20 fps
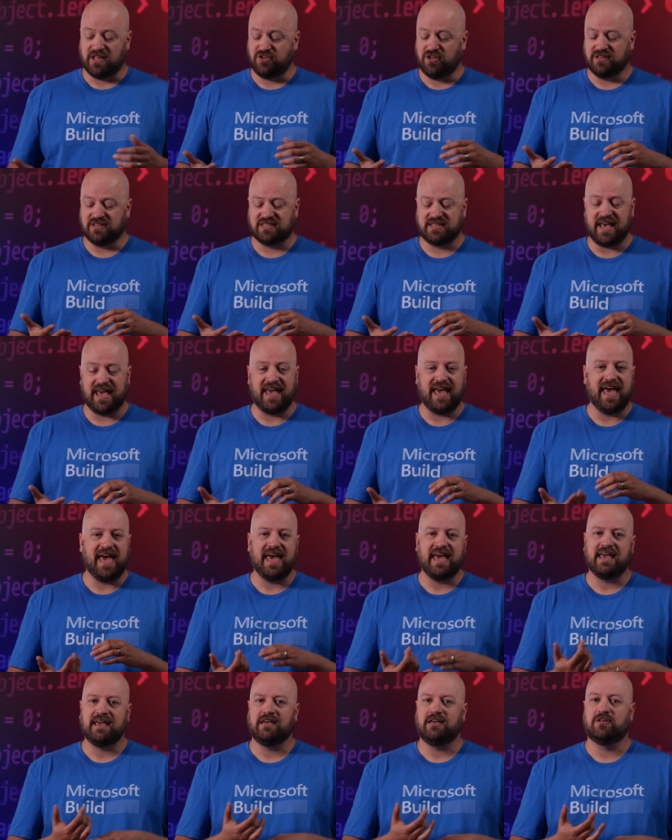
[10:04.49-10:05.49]
Because you can say,
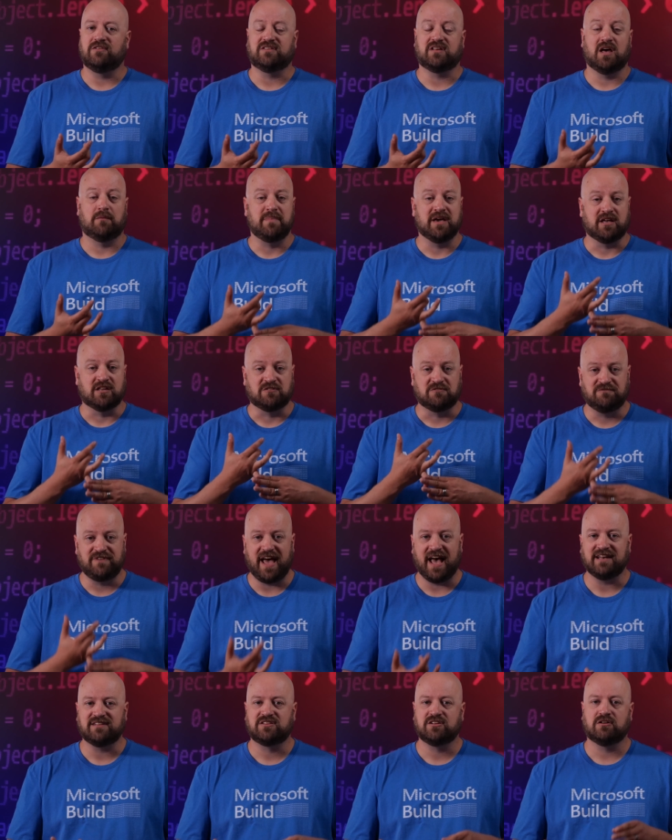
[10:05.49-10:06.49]
hey, it's going to make us
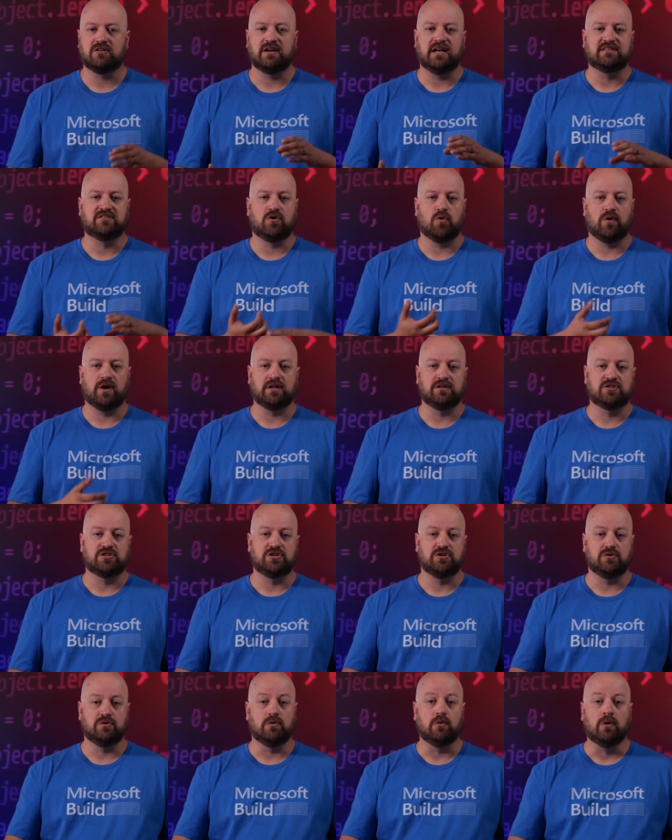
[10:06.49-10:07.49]
faster. It's
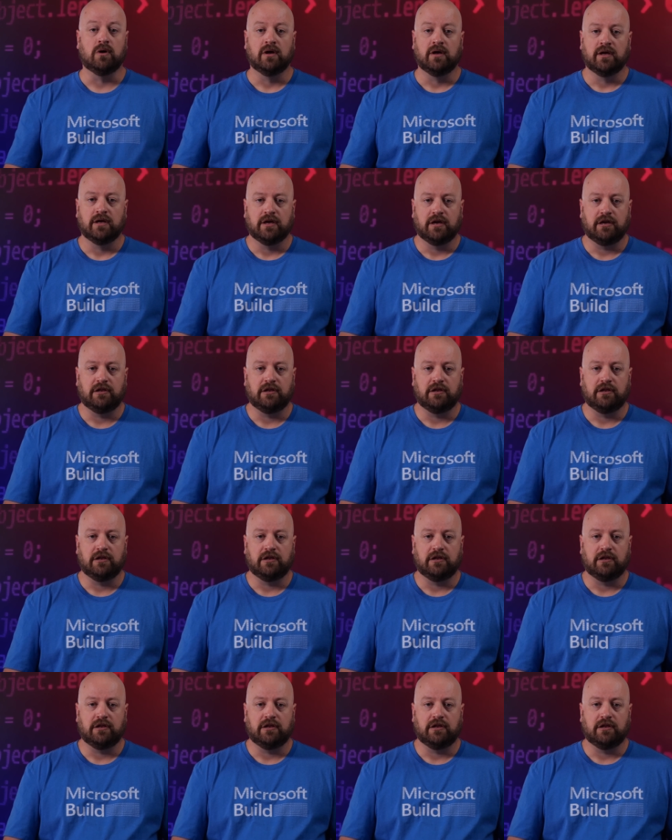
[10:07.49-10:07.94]
going to,